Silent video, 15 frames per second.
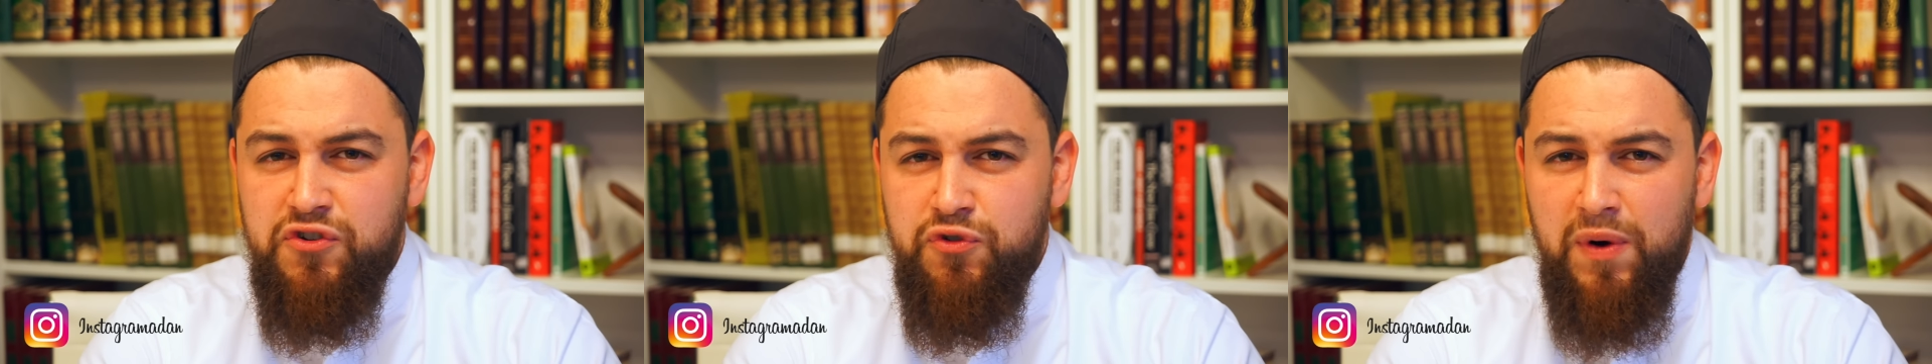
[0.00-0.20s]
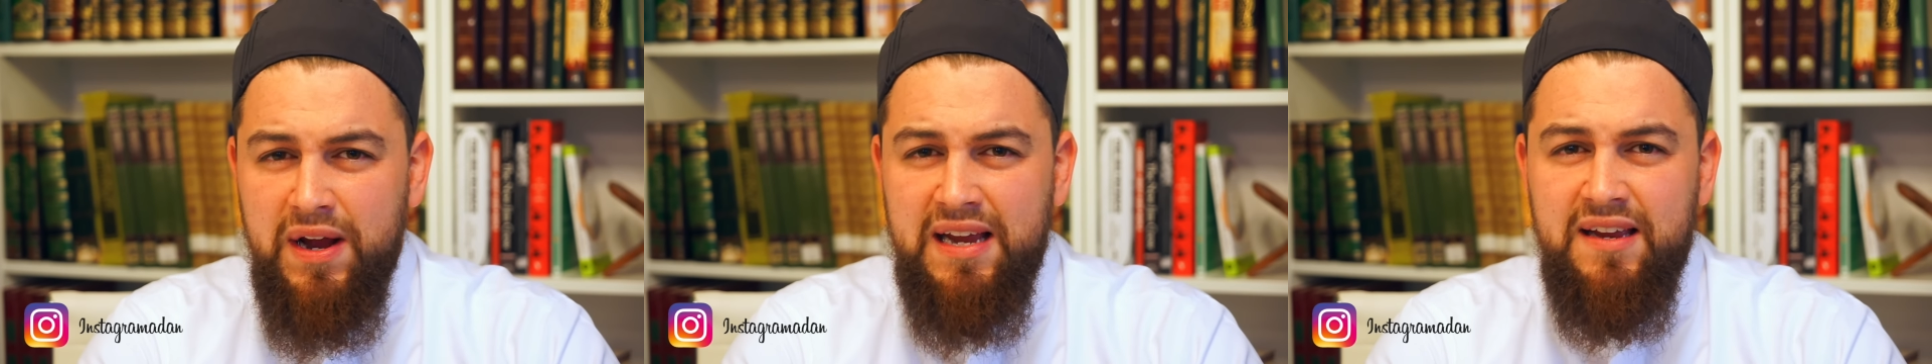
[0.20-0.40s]

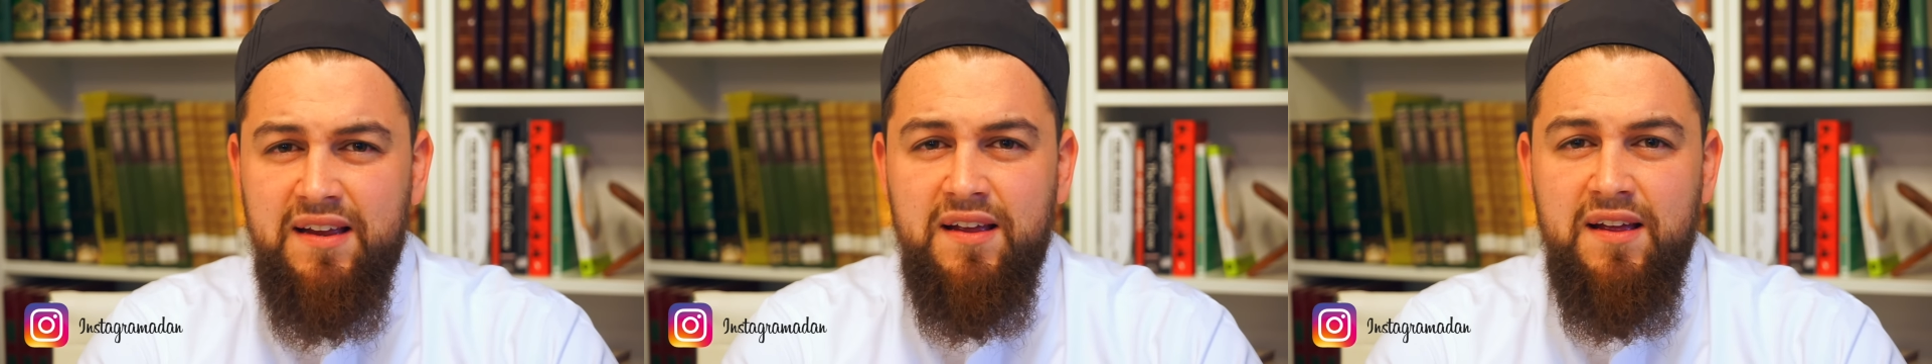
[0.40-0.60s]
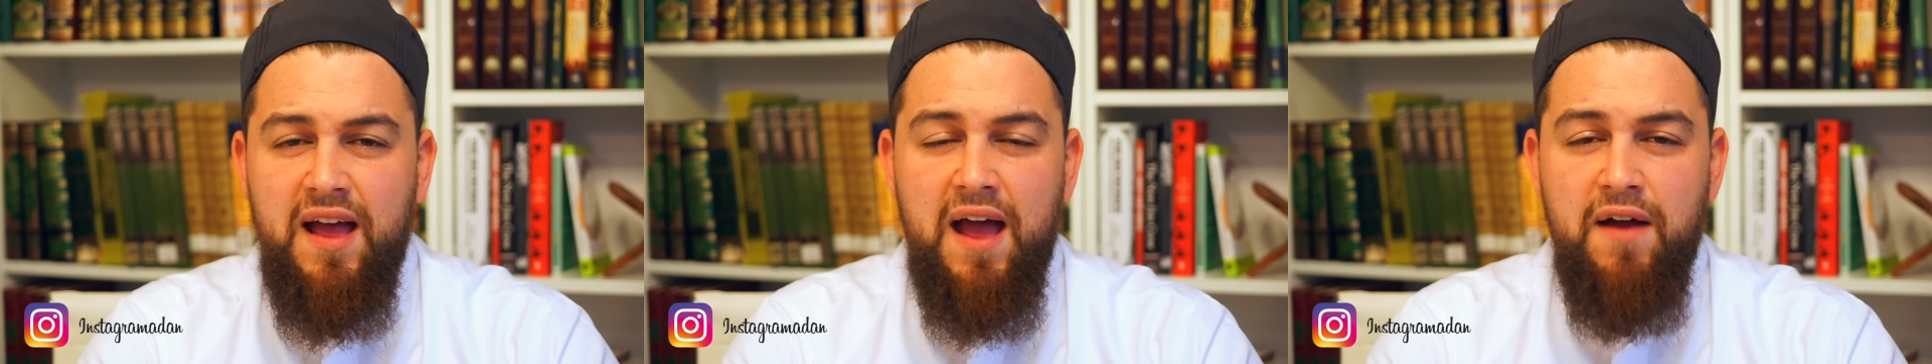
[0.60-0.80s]

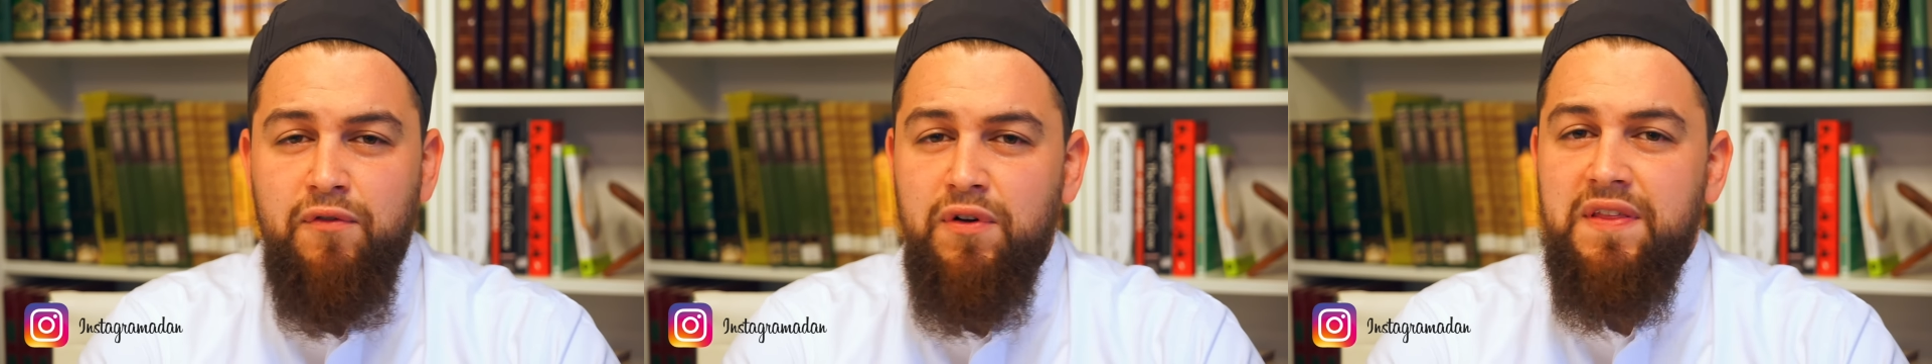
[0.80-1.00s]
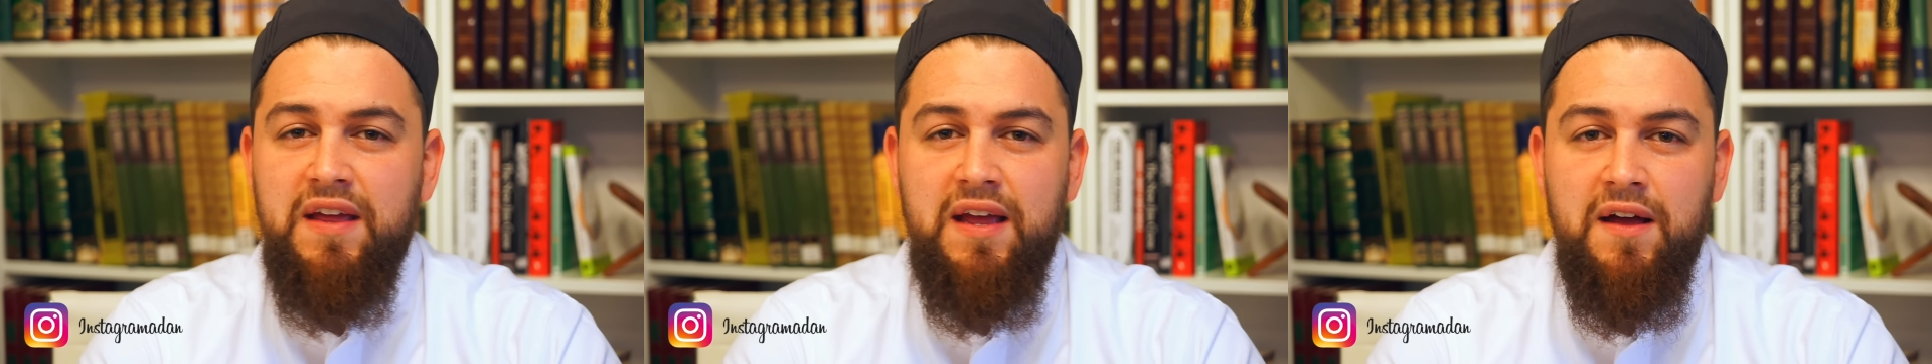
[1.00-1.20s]
drink,
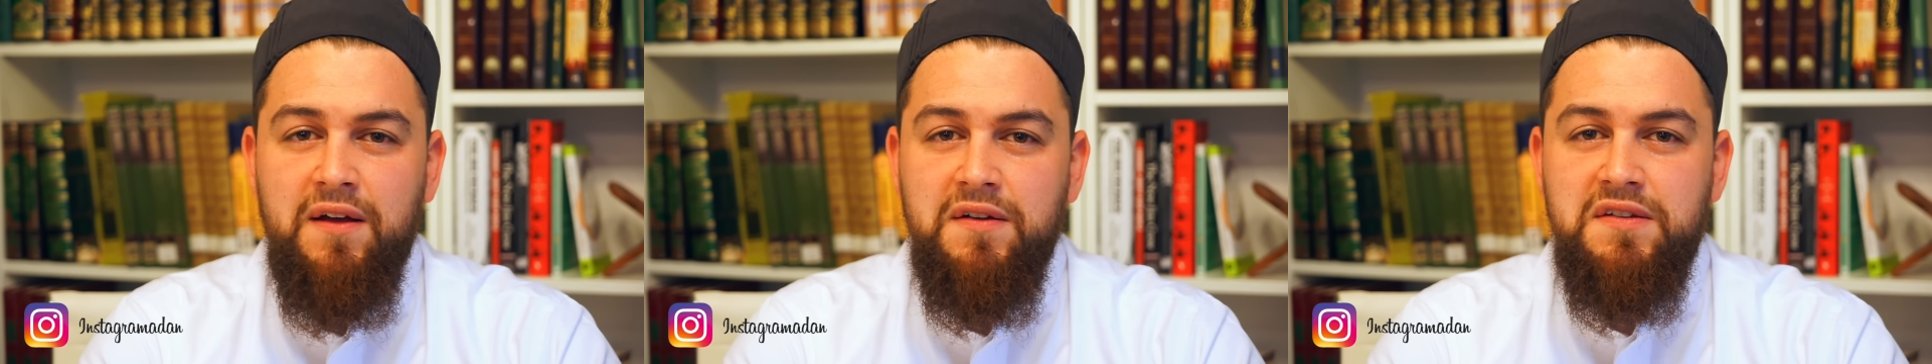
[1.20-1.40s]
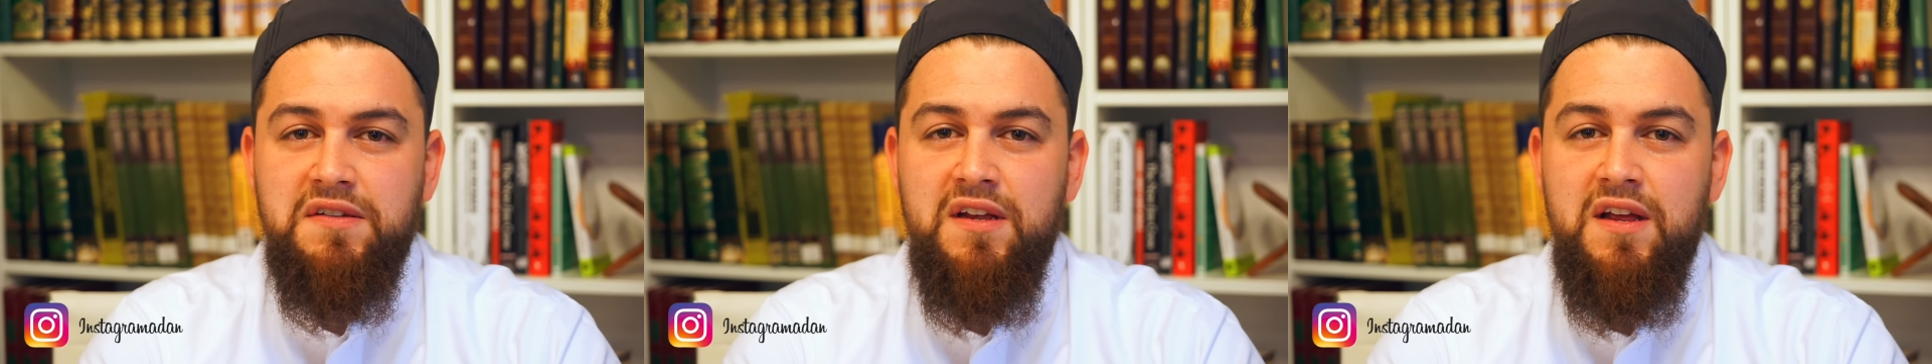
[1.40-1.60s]
everything
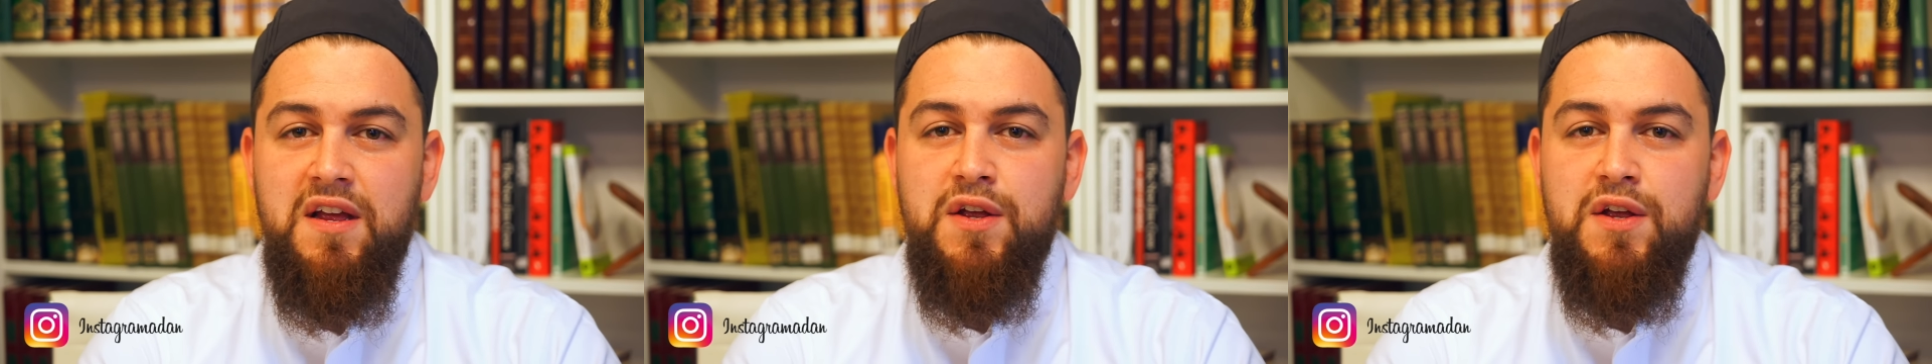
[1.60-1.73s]
else,